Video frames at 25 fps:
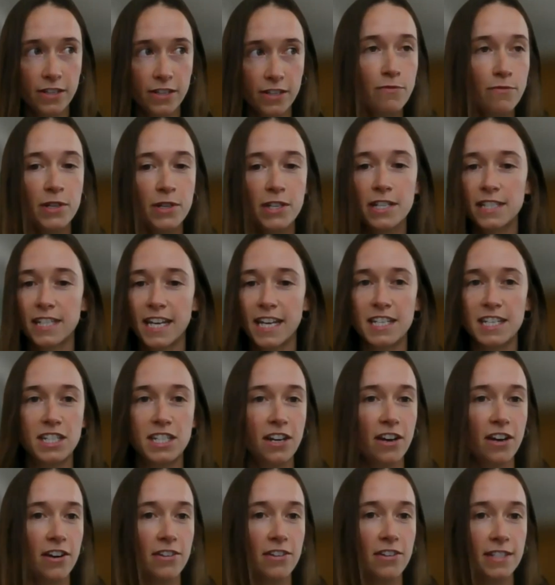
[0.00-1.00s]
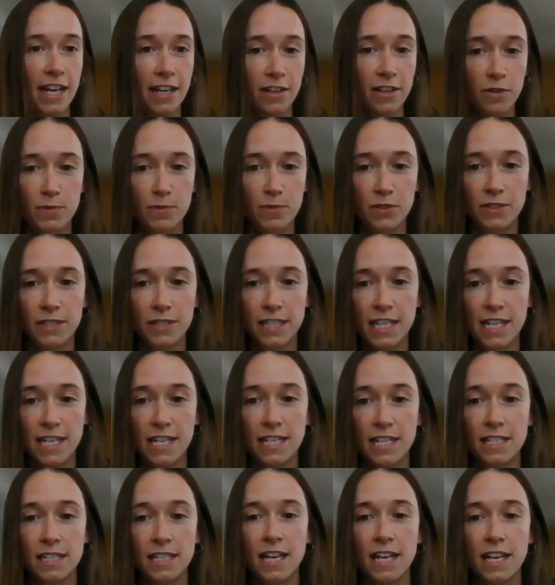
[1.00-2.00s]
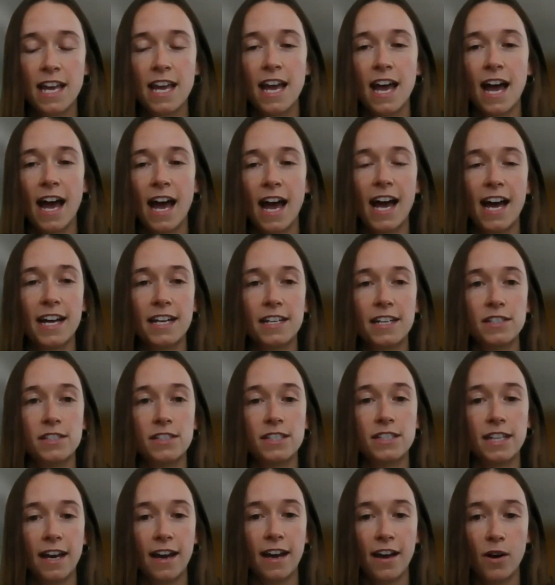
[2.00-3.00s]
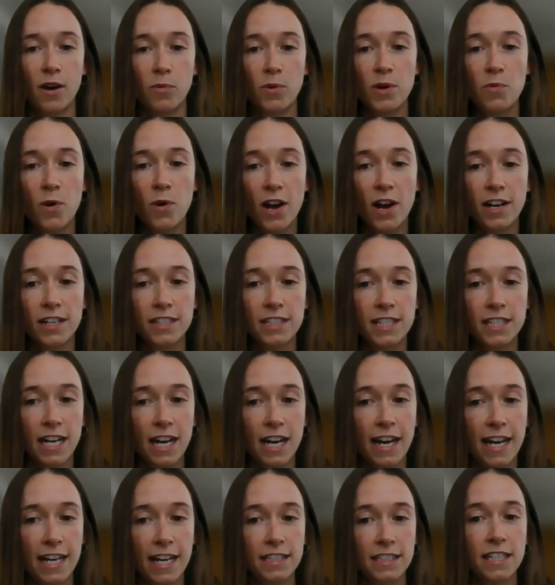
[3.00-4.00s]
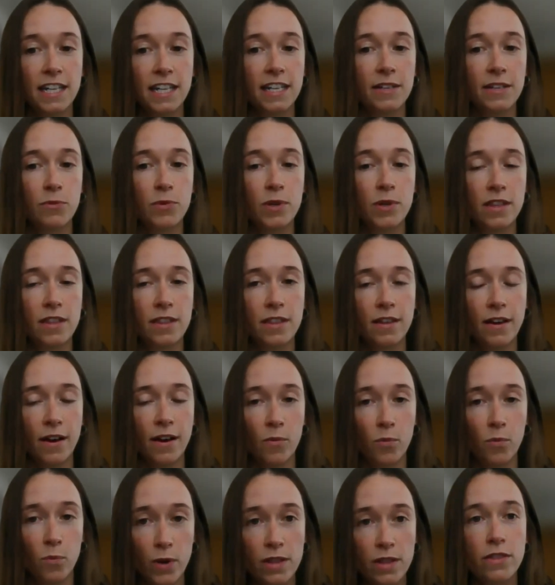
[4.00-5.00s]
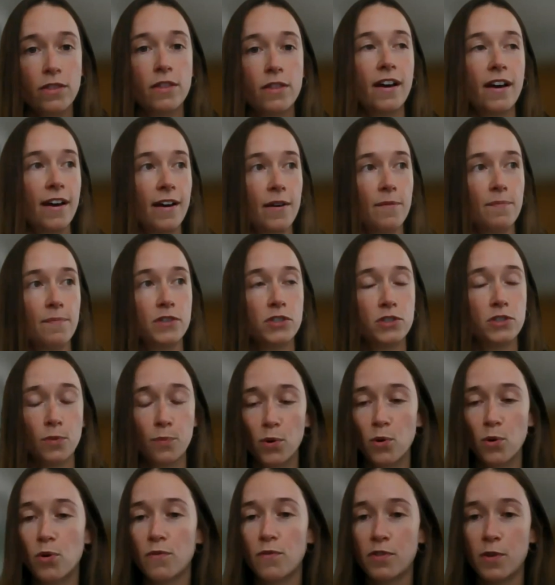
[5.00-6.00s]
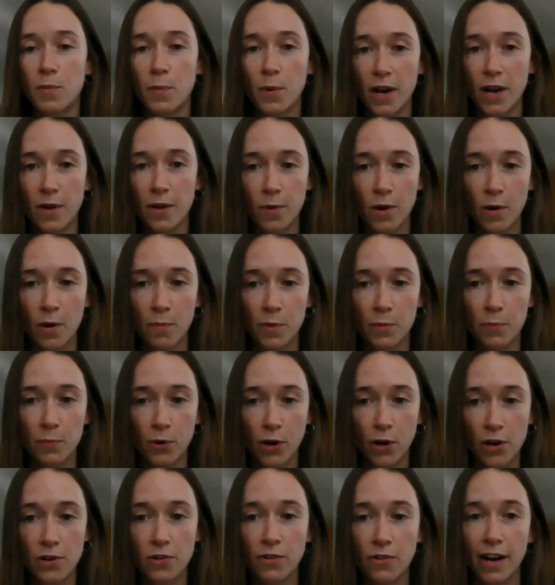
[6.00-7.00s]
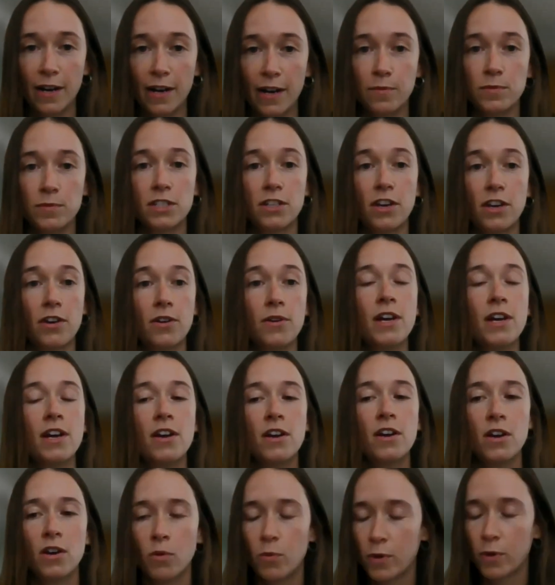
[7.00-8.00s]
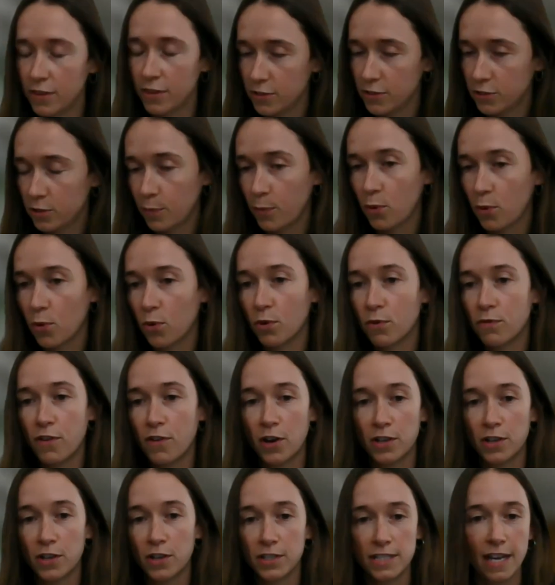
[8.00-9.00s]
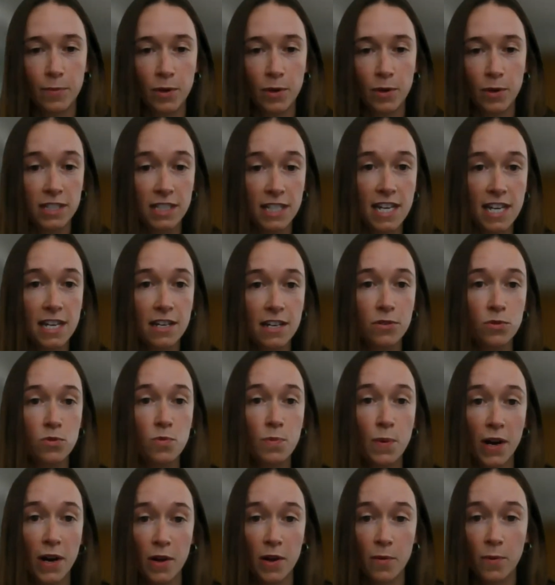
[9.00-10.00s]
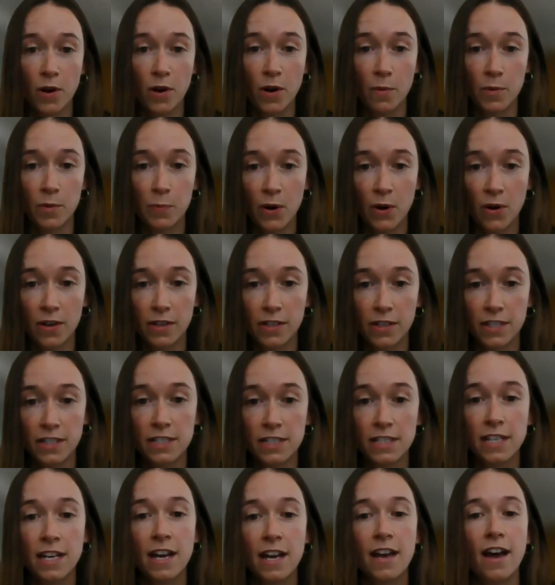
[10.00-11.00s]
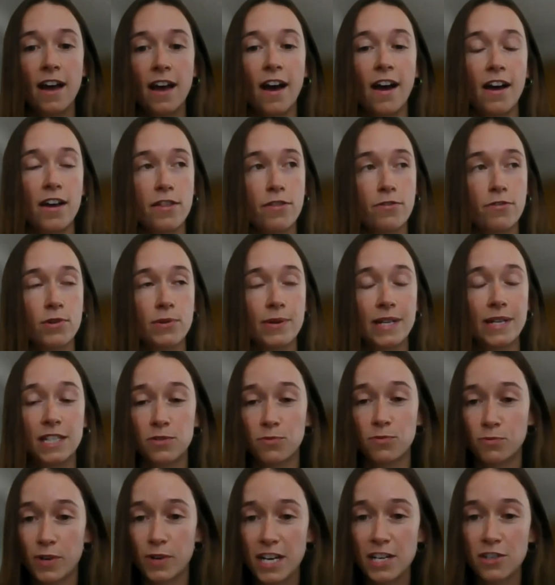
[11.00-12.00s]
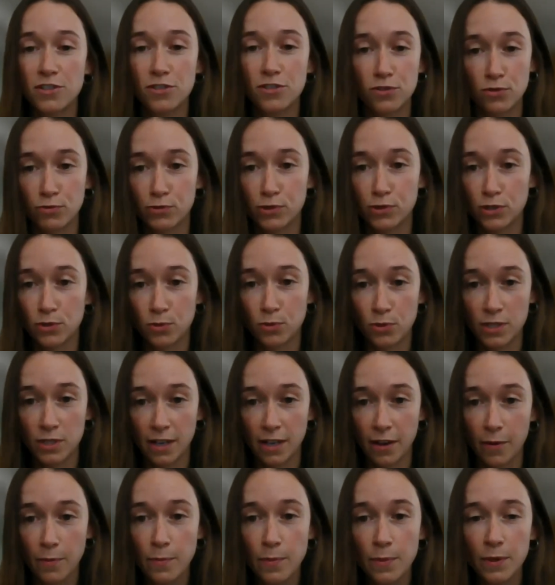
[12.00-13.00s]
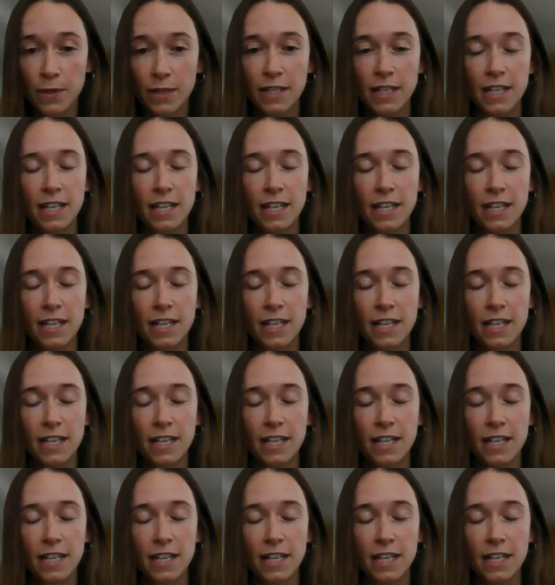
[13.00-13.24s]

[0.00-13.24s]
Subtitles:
governments, NGOs, and communities. And we work to collect it with the support of the BioPharma program. So with the support of RCMRD and all BioPharma partners through its regional resource hub.